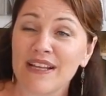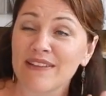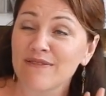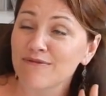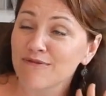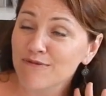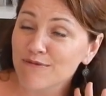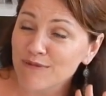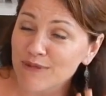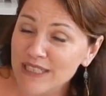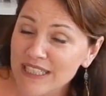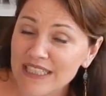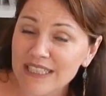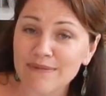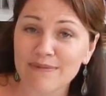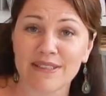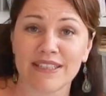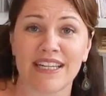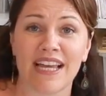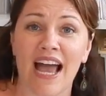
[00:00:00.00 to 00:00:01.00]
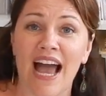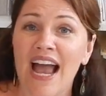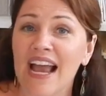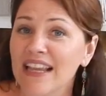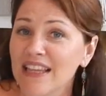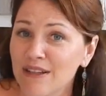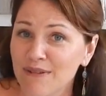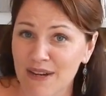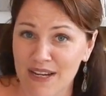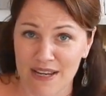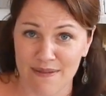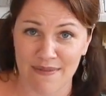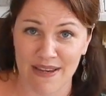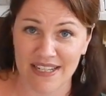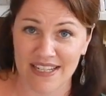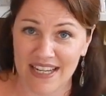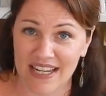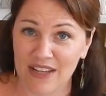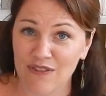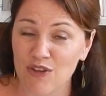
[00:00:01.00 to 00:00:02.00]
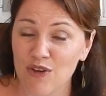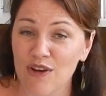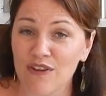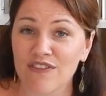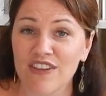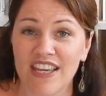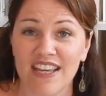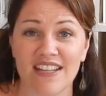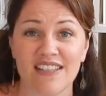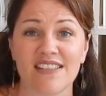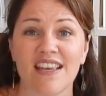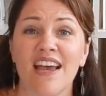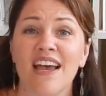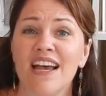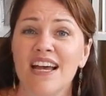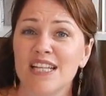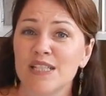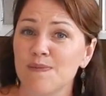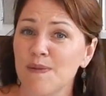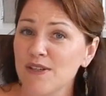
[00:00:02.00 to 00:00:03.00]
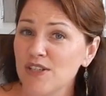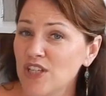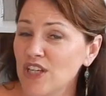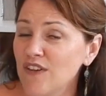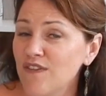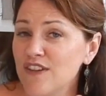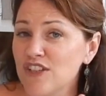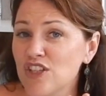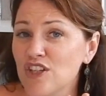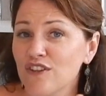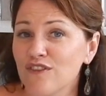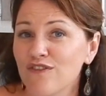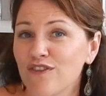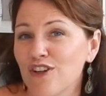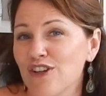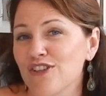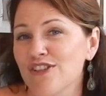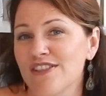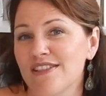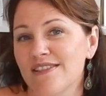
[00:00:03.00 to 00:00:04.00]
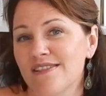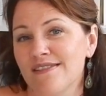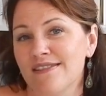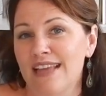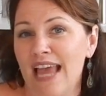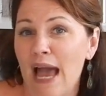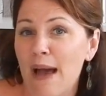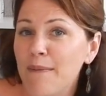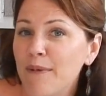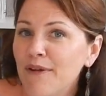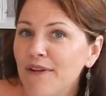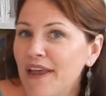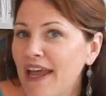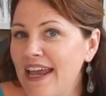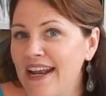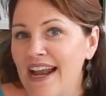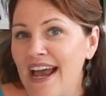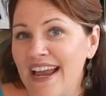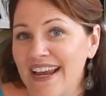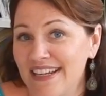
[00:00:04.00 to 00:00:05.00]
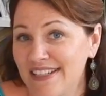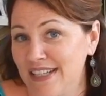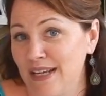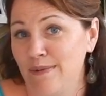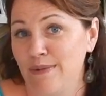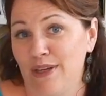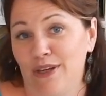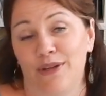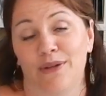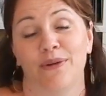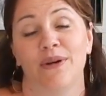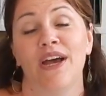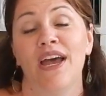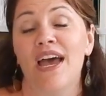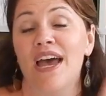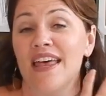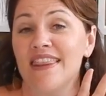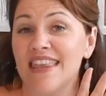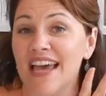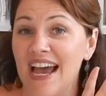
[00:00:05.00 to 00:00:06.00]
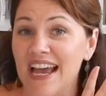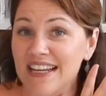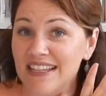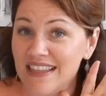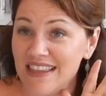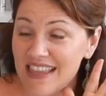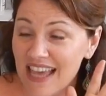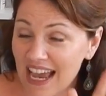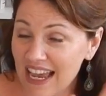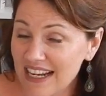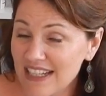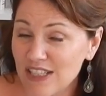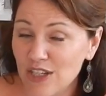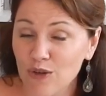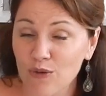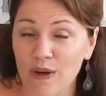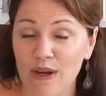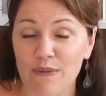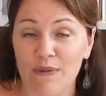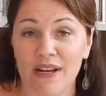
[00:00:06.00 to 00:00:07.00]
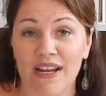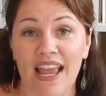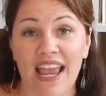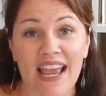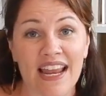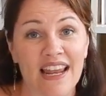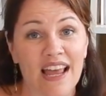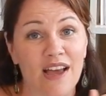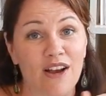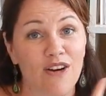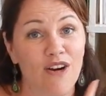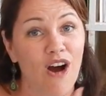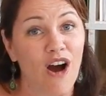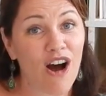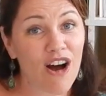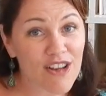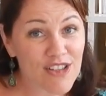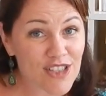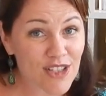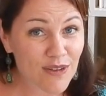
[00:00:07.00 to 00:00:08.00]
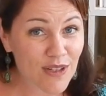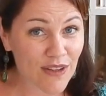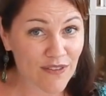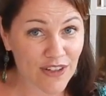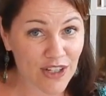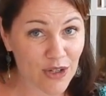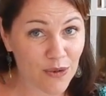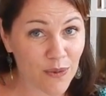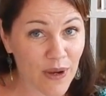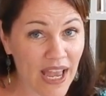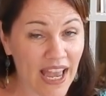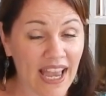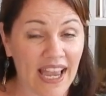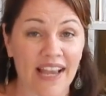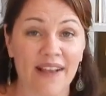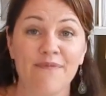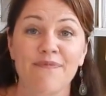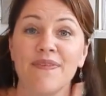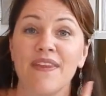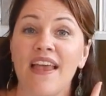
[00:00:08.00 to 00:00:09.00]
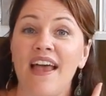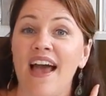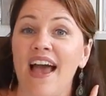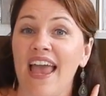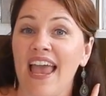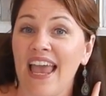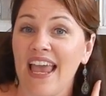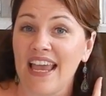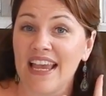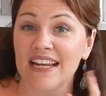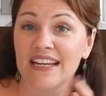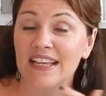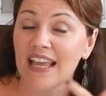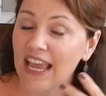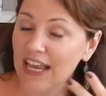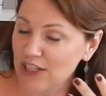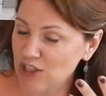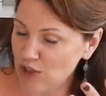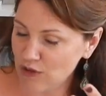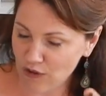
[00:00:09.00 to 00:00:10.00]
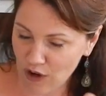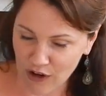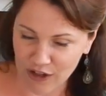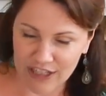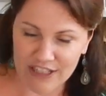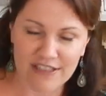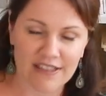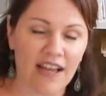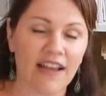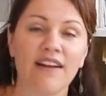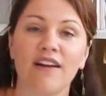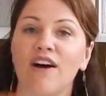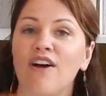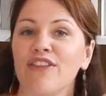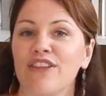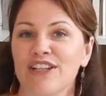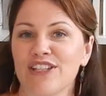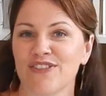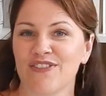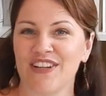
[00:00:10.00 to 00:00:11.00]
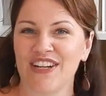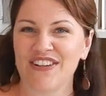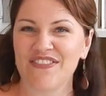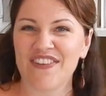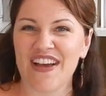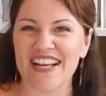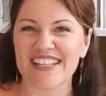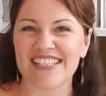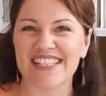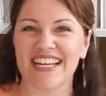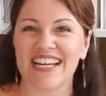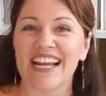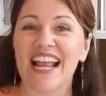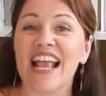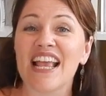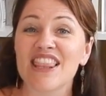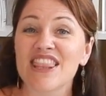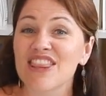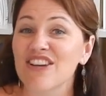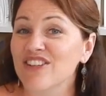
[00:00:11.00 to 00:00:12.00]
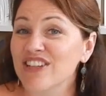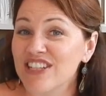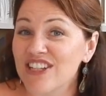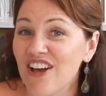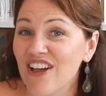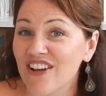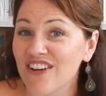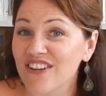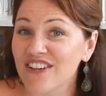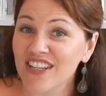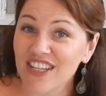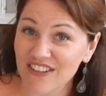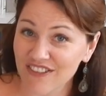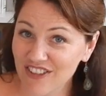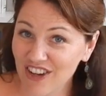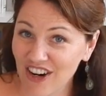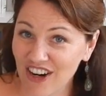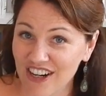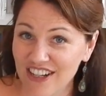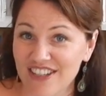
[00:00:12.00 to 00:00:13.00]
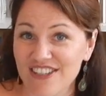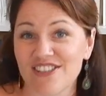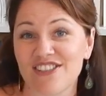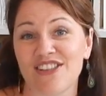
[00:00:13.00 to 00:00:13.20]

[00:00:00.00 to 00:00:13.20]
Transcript: I really, really highly recommend it if you have kids, especially if it's your first dabble at IEW. That is a great one. And they're also giving away, in case you've already done All Things Fun and Fascinating, a $30 gift card.